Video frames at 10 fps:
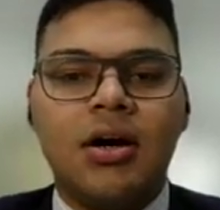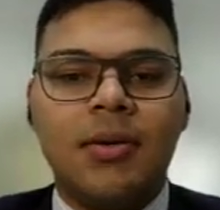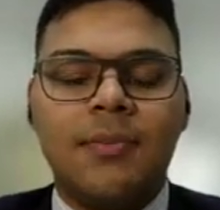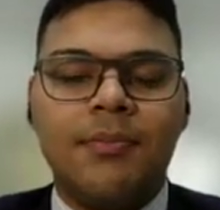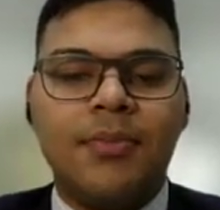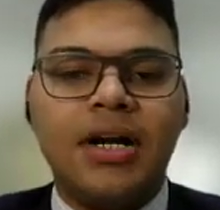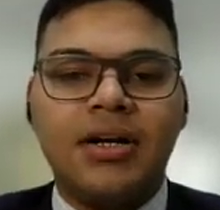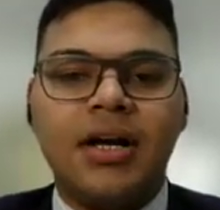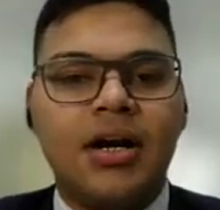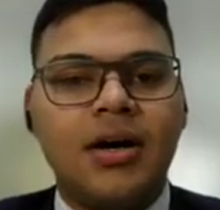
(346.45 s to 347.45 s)

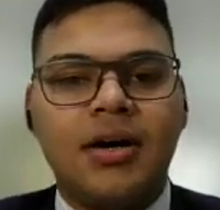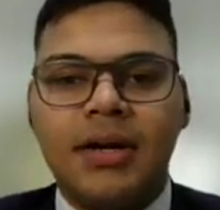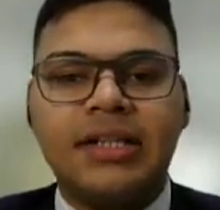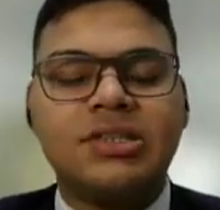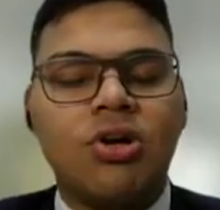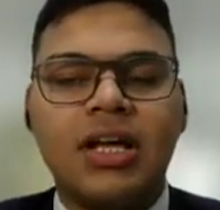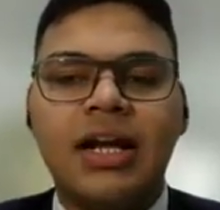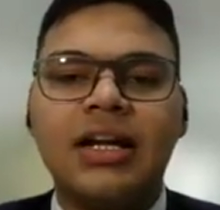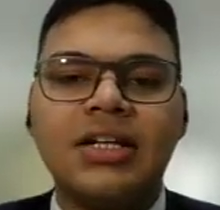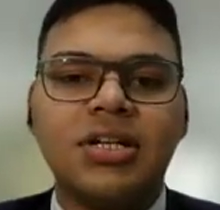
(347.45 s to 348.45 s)
But it is
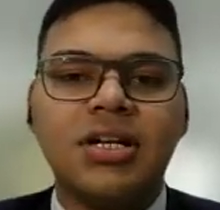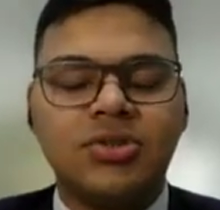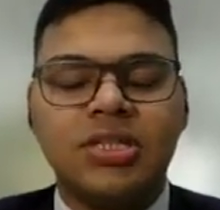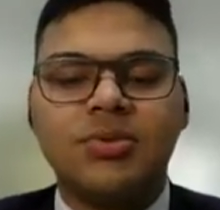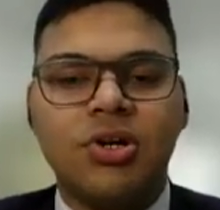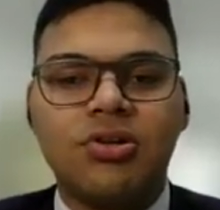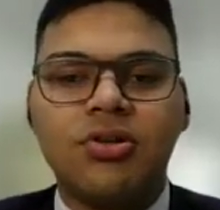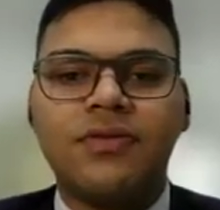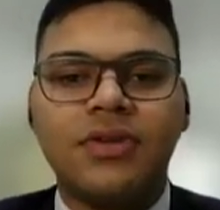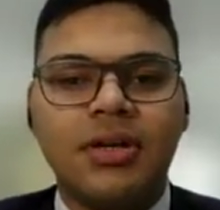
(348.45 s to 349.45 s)
not currently shared just
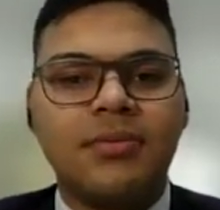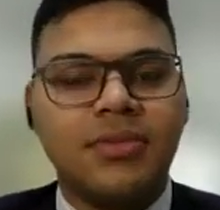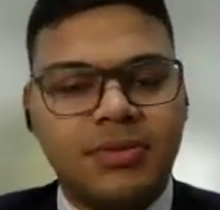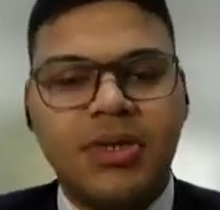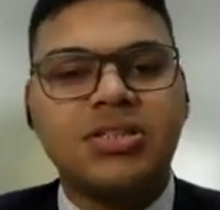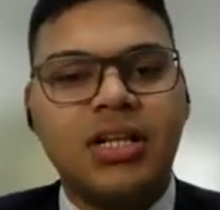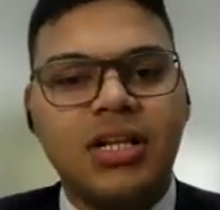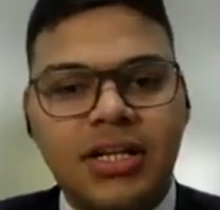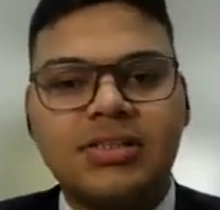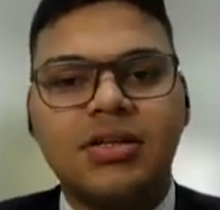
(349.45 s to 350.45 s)
because of
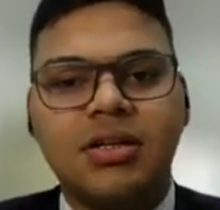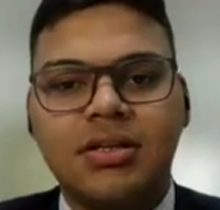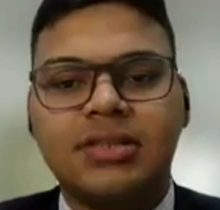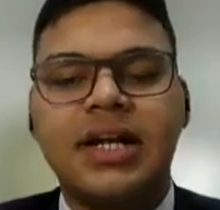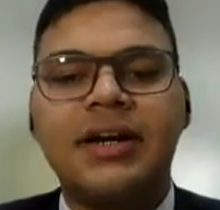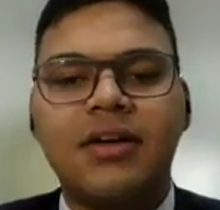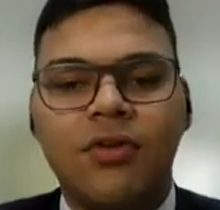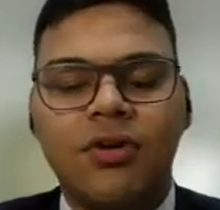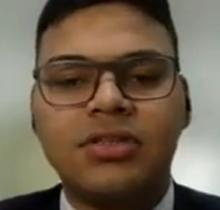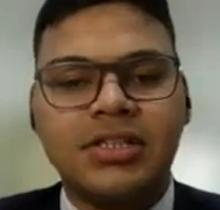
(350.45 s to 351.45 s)
special needs the
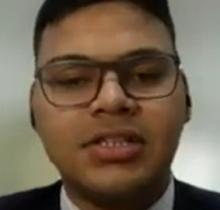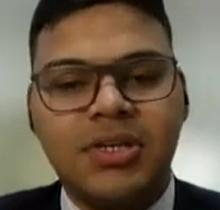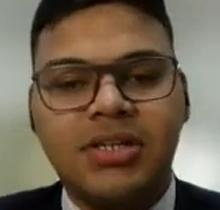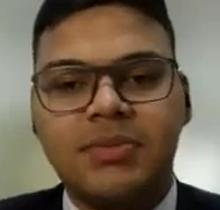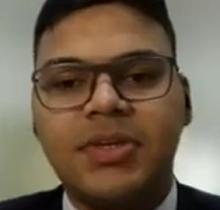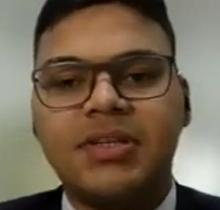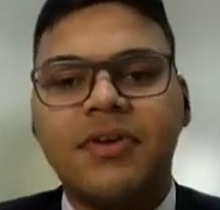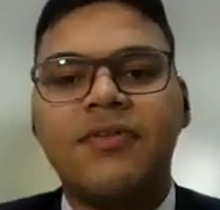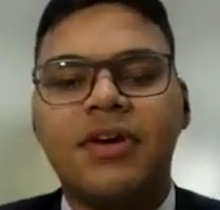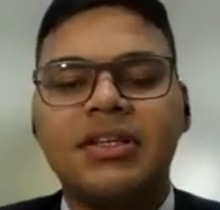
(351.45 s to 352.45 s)
center wants and
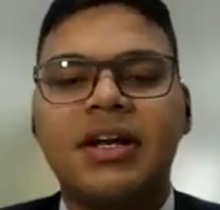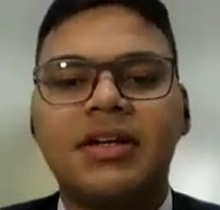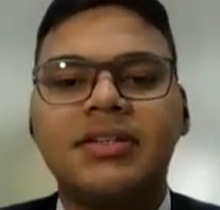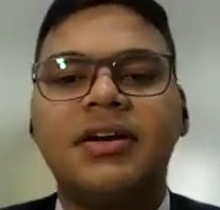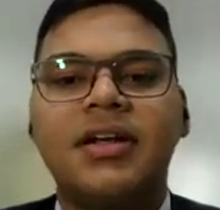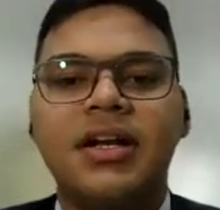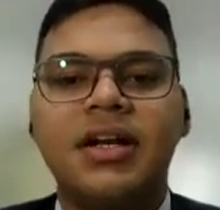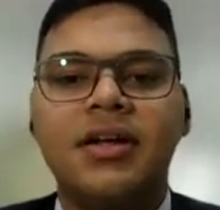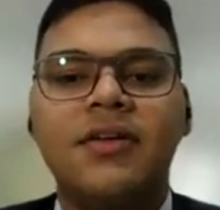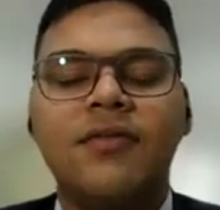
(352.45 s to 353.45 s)
specific fund that
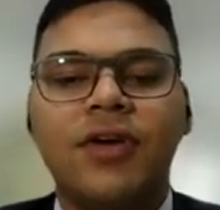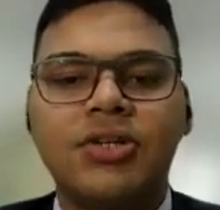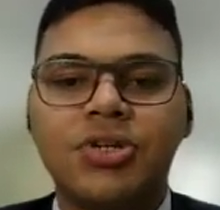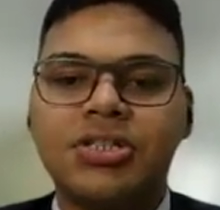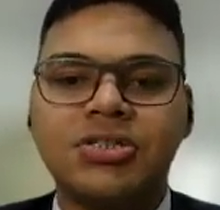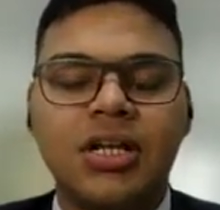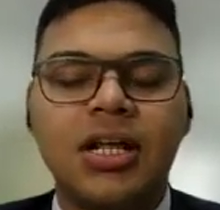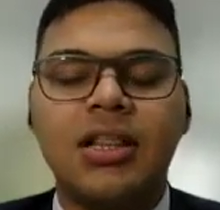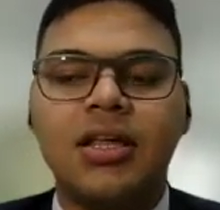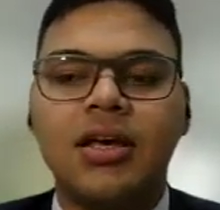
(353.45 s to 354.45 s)
center needs for
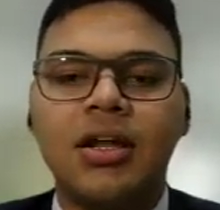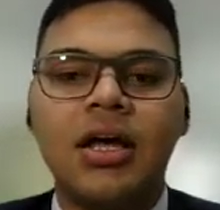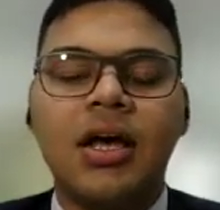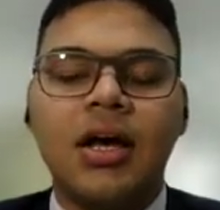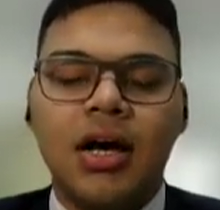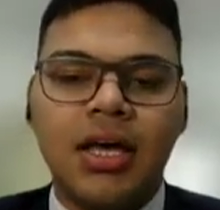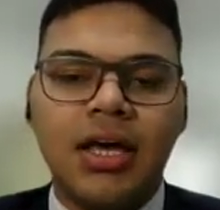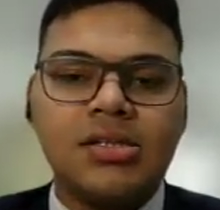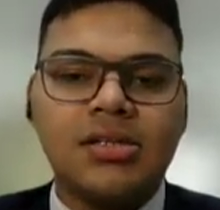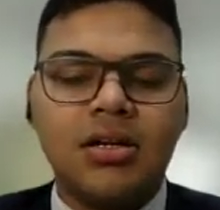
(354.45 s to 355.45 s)
education and healthcare.
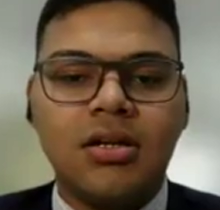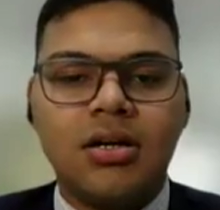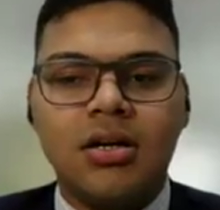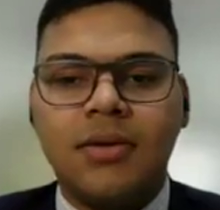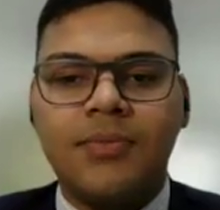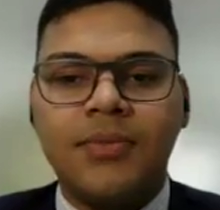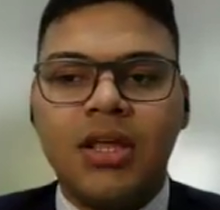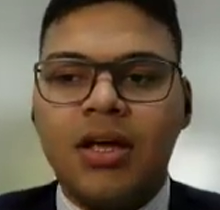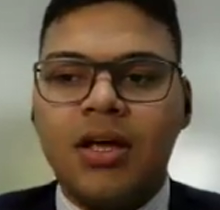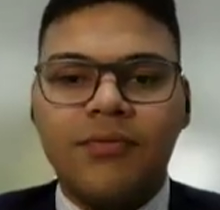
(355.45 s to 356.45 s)
Again, sir,
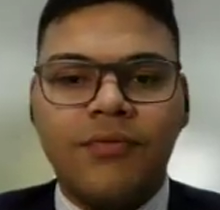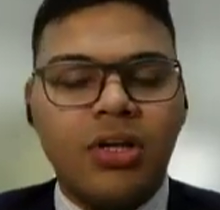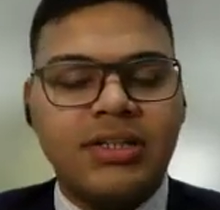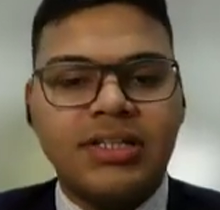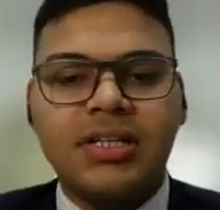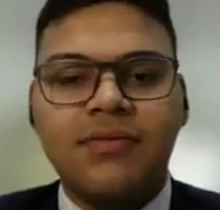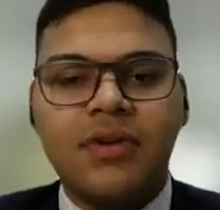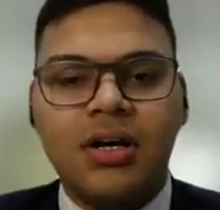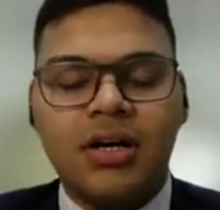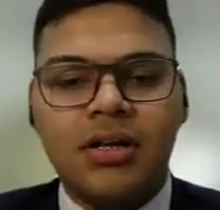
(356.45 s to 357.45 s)
for the
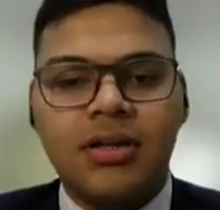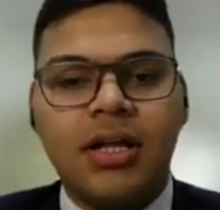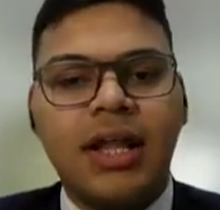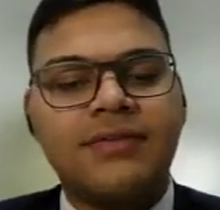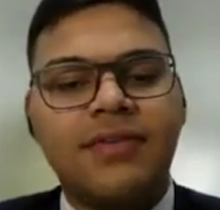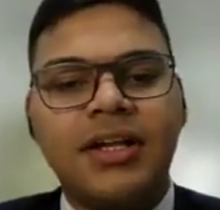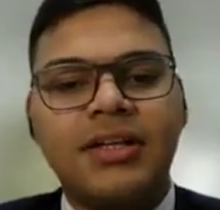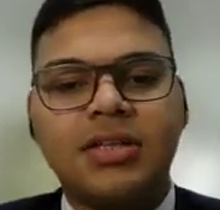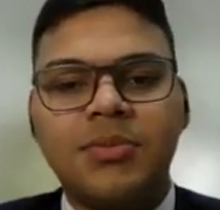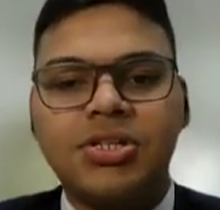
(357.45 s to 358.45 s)
16th, the next
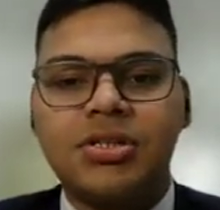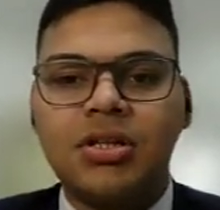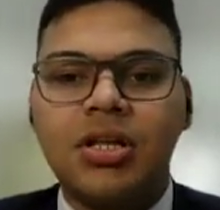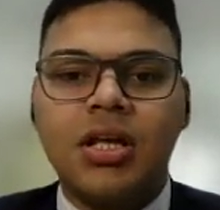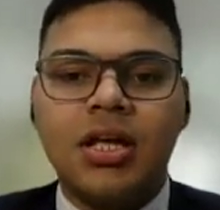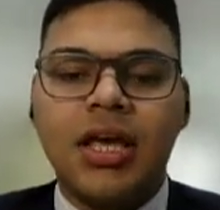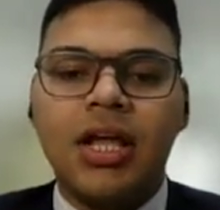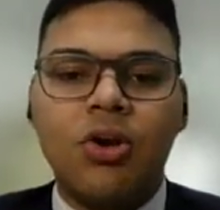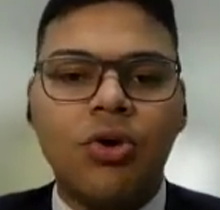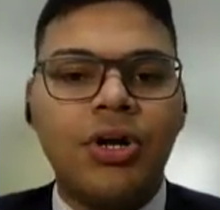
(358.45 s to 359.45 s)
finance commission
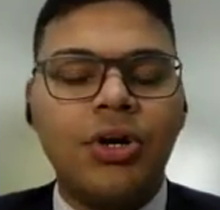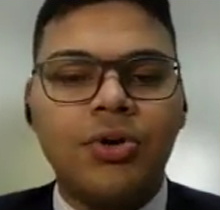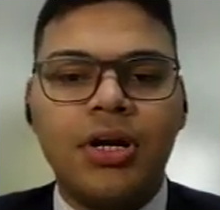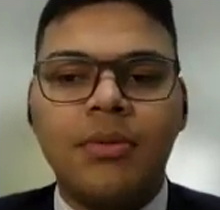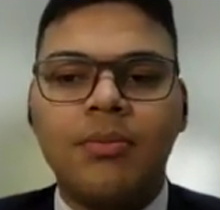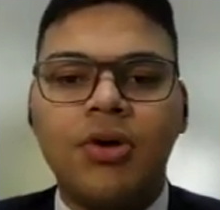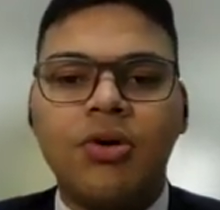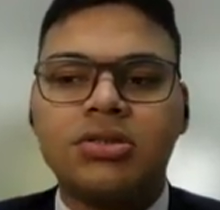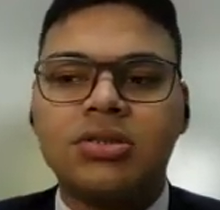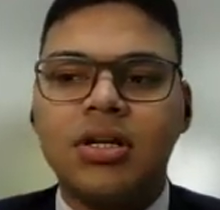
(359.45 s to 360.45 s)
can look into it,
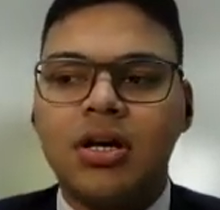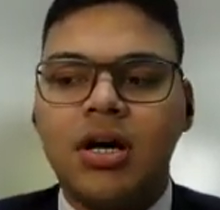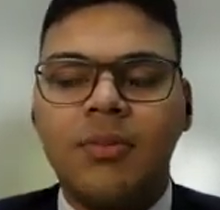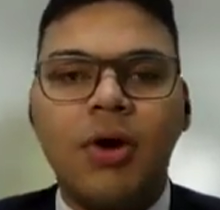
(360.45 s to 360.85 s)
because sir,